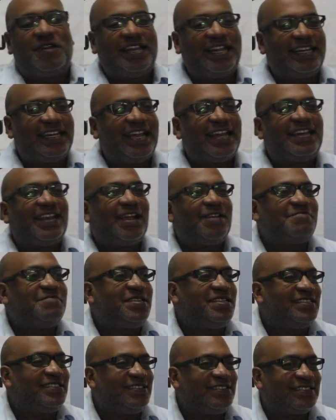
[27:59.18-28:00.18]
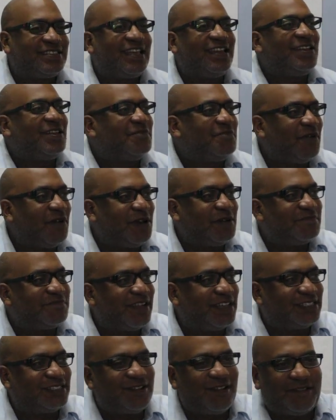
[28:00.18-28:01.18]
morning, then that means the Sunday morning
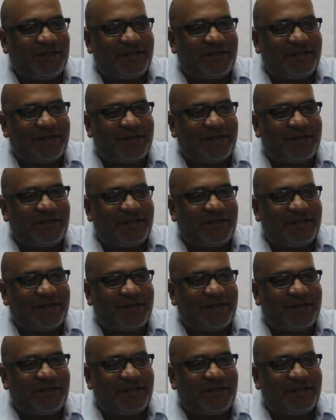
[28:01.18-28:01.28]
press